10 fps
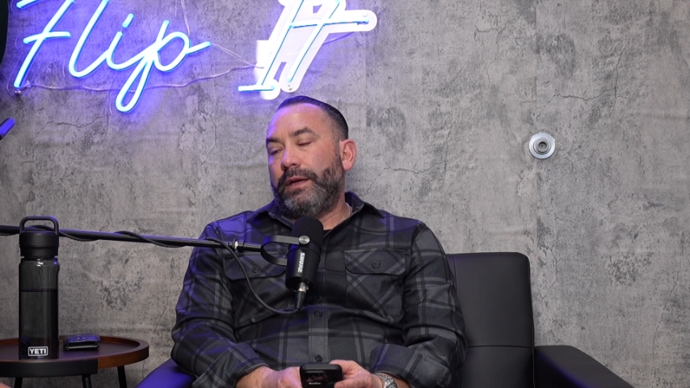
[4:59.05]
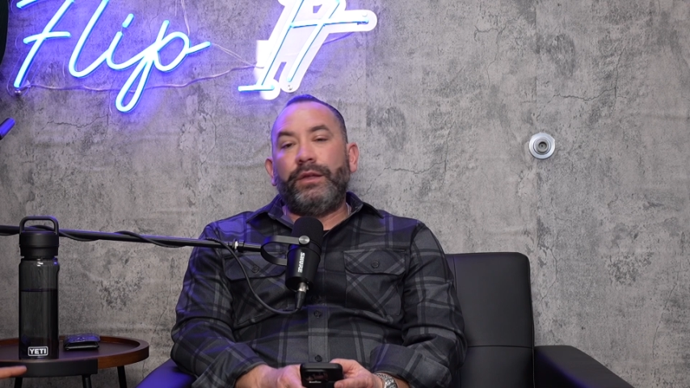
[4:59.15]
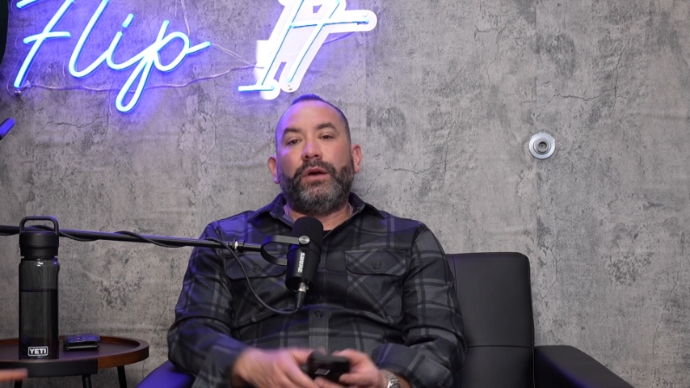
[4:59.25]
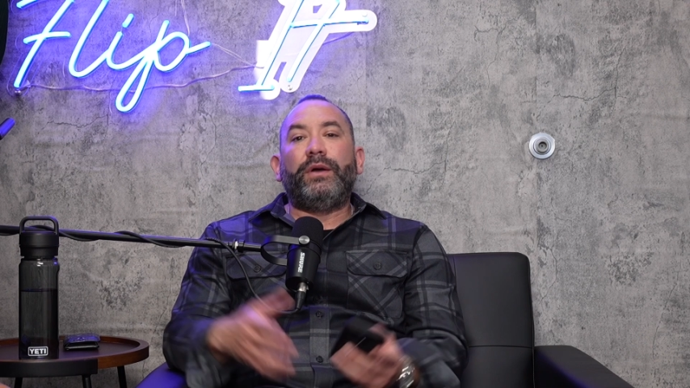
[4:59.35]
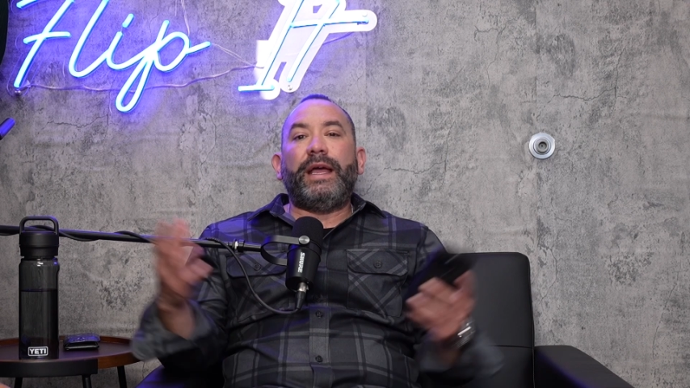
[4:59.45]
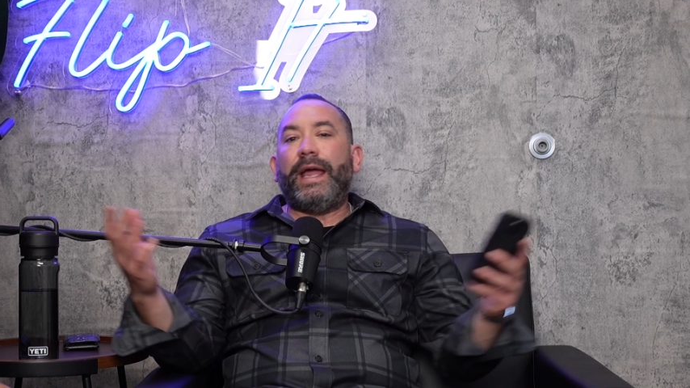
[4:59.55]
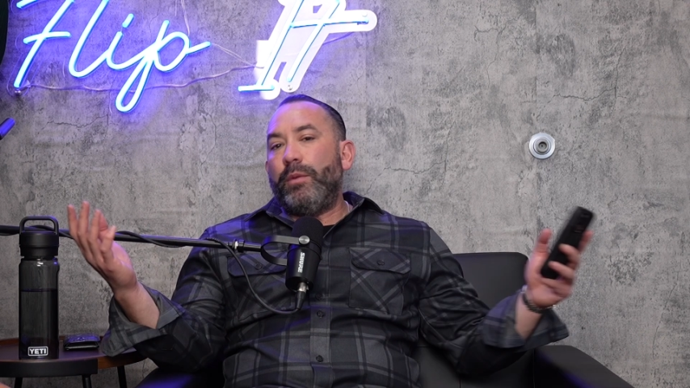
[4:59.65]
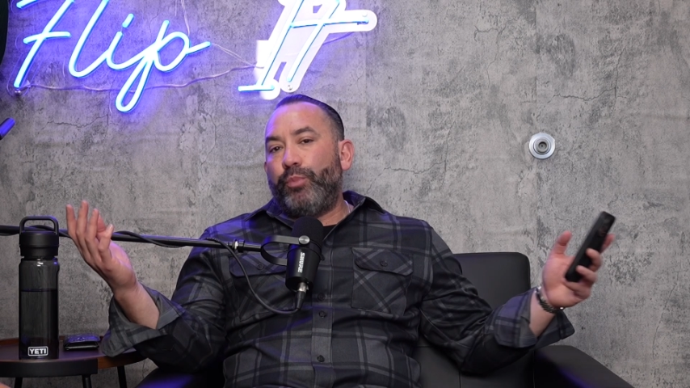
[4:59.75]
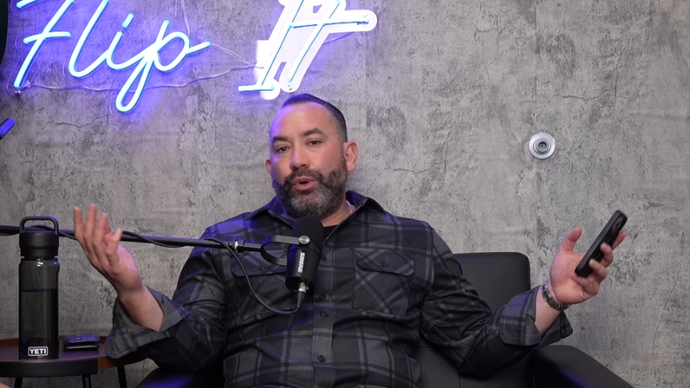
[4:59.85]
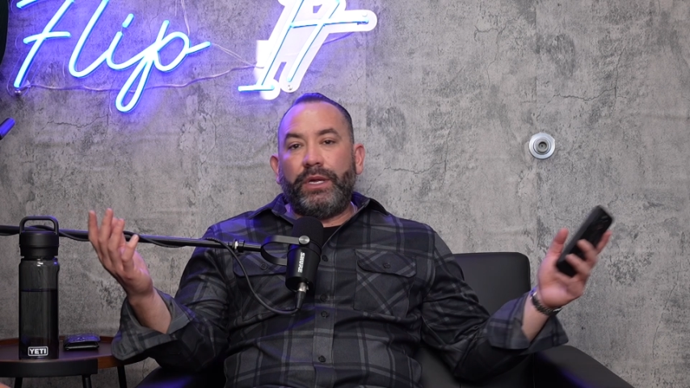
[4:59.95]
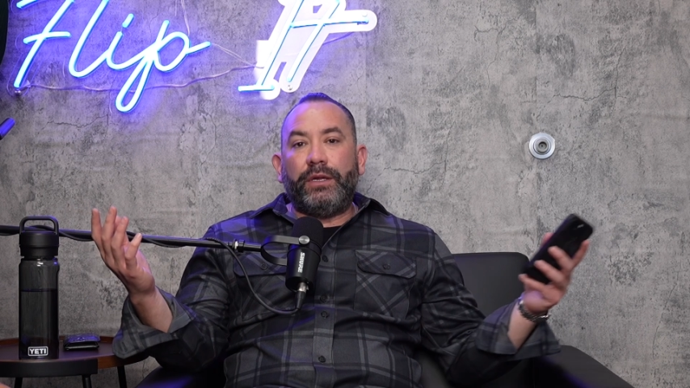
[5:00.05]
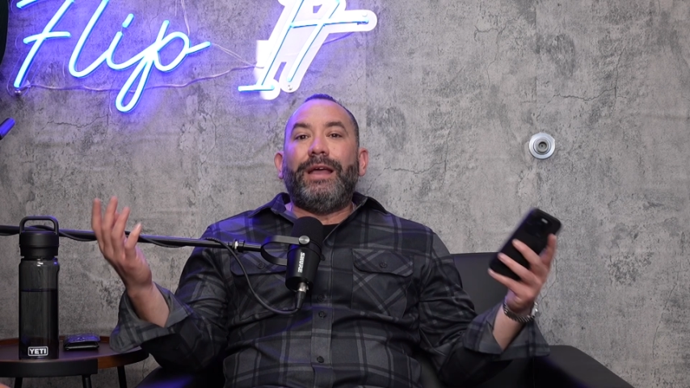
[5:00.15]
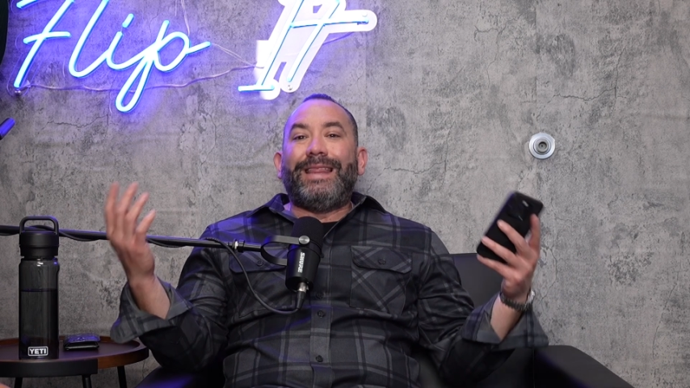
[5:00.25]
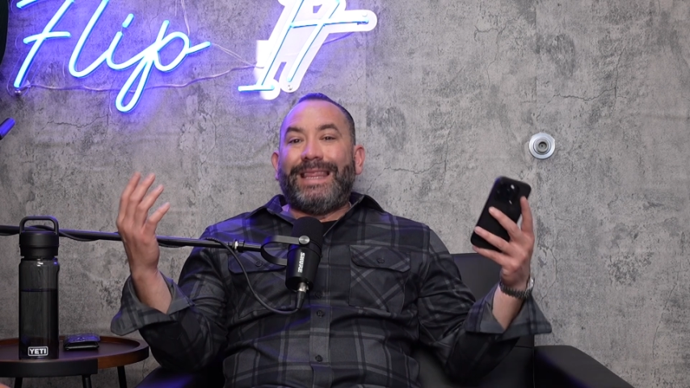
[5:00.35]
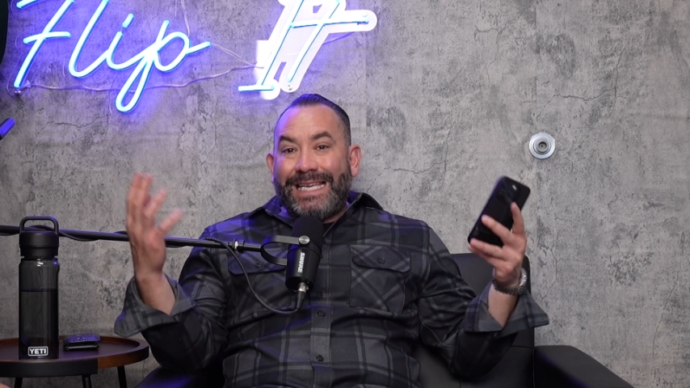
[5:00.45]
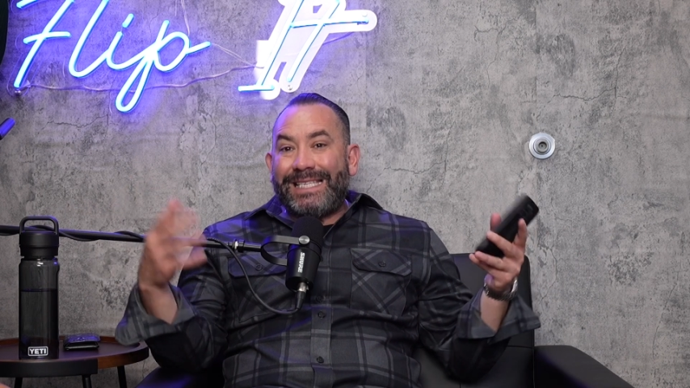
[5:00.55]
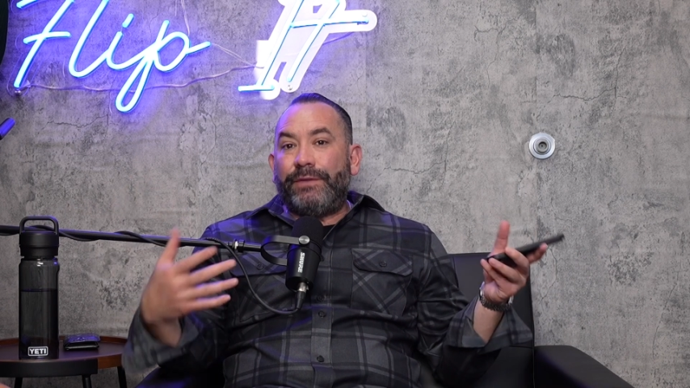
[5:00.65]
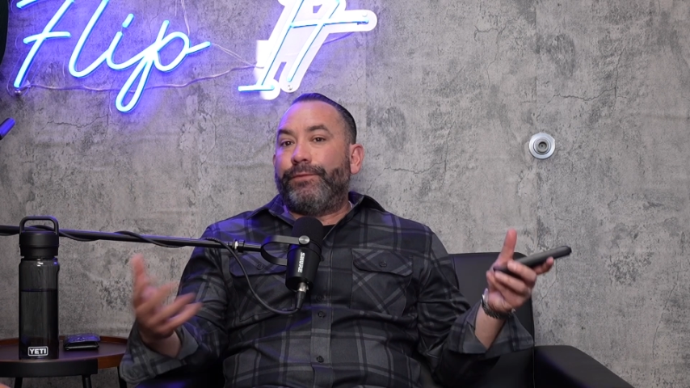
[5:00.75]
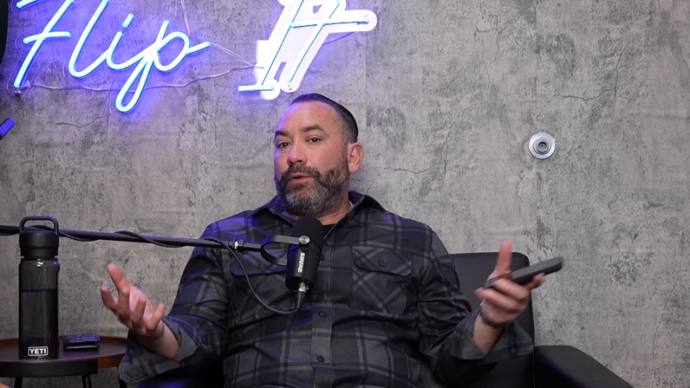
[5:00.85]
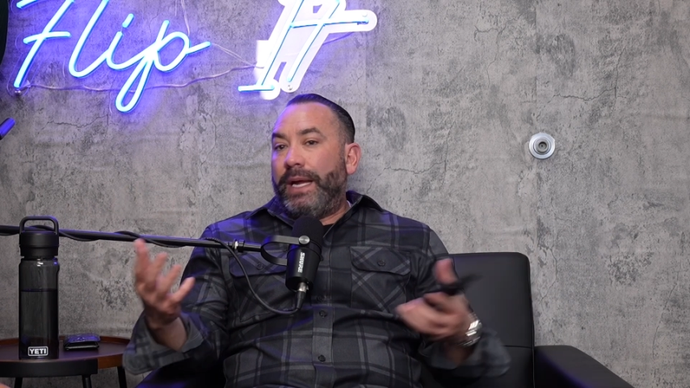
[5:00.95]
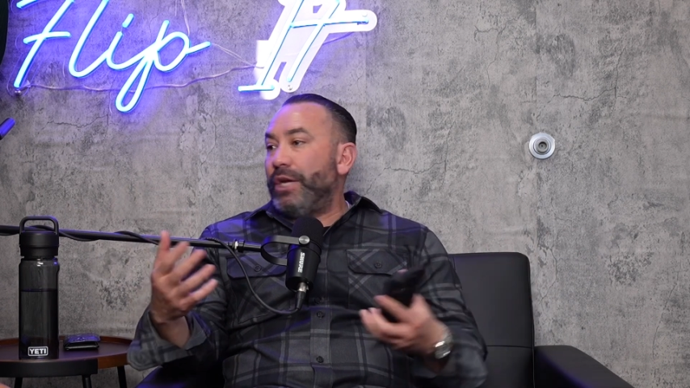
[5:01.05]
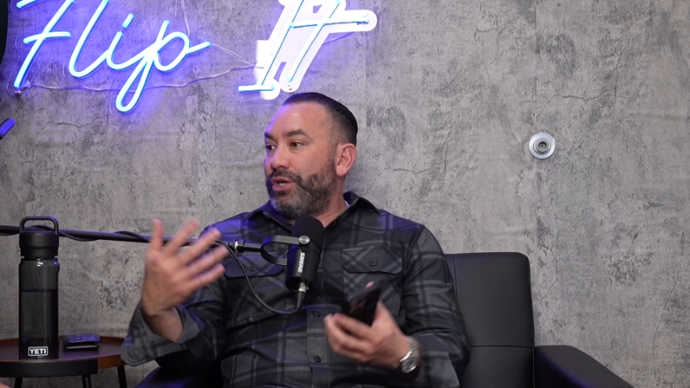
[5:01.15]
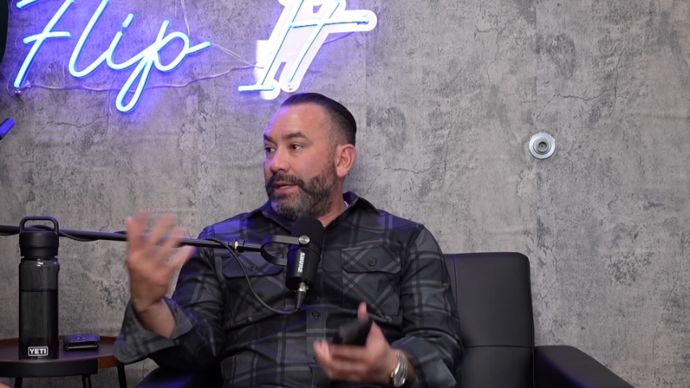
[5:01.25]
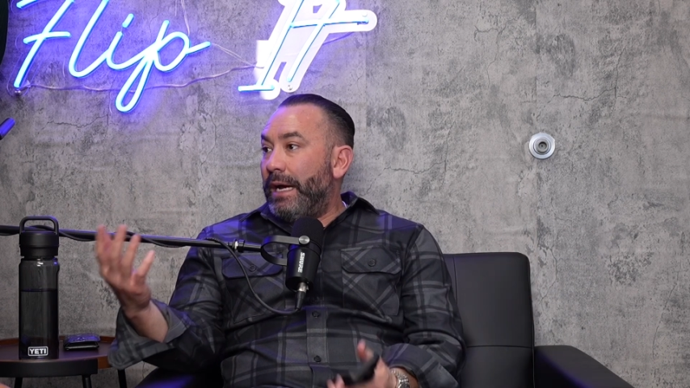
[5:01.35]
You know, and I hate putting this information